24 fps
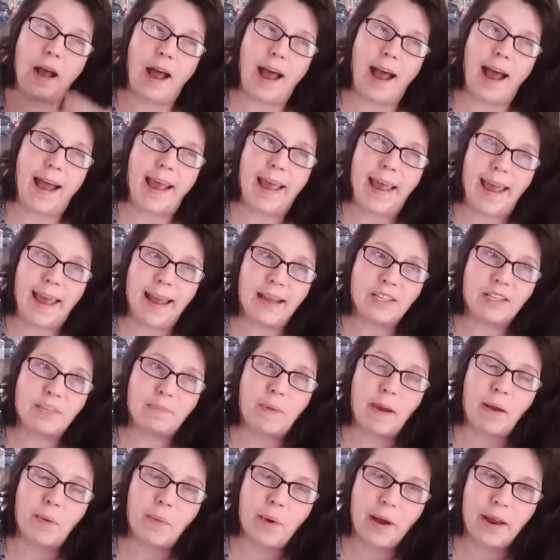I asked
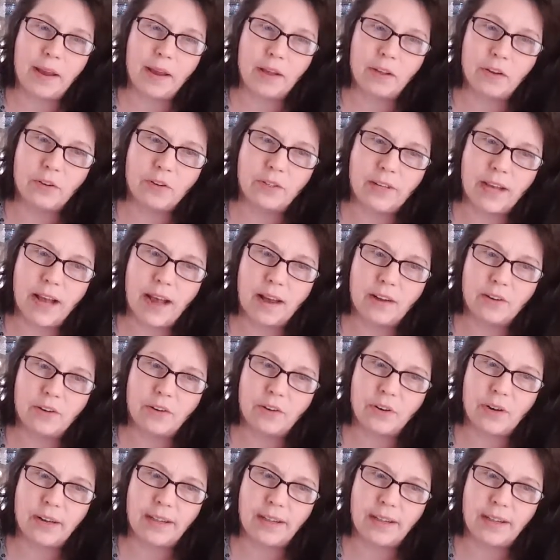my regular doctor,